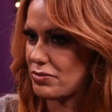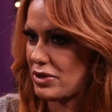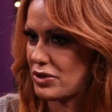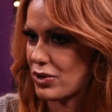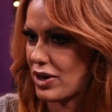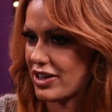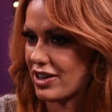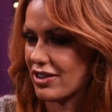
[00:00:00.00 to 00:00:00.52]
been
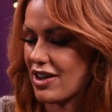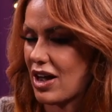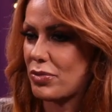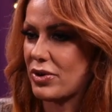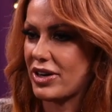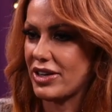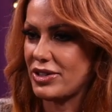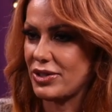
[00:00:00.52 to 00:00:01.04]
running a lot,
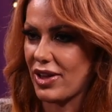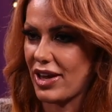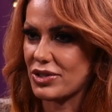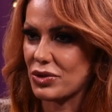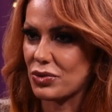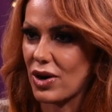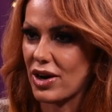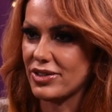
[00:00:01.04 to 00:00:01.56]
but I do like
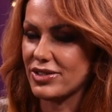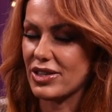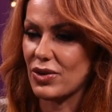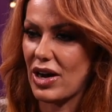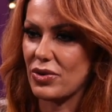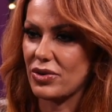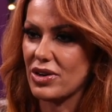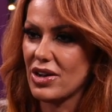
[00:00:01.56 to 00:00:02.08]
to run. So
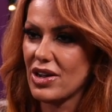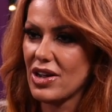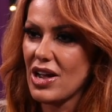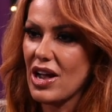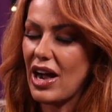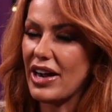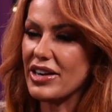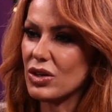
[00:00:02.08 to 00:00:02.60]

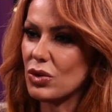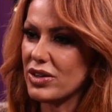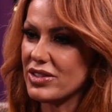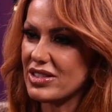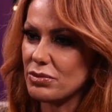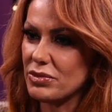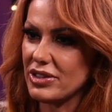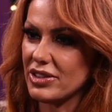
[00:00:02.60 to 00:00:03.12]
I don't want
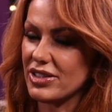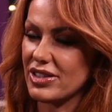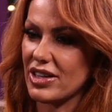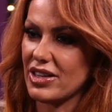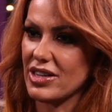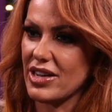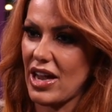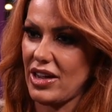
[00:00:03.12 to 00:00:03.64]
something that's
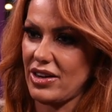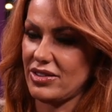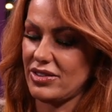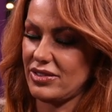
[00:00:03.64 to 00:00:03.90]
going to get